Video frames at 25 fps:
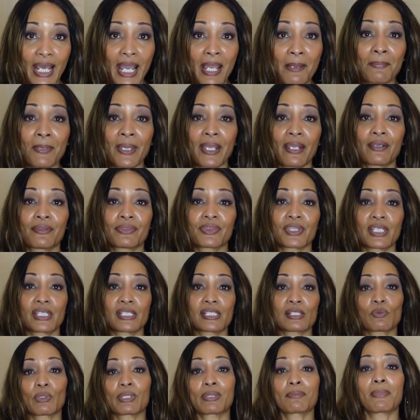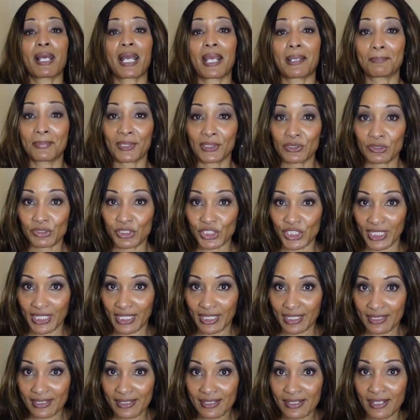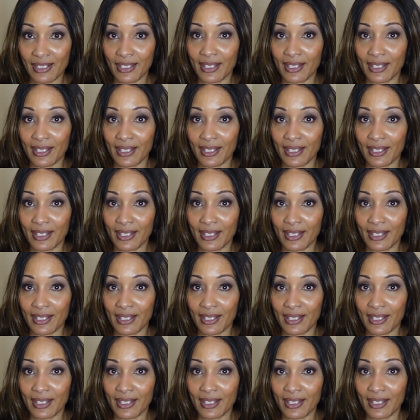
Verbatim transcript: I paired these with my blue jeans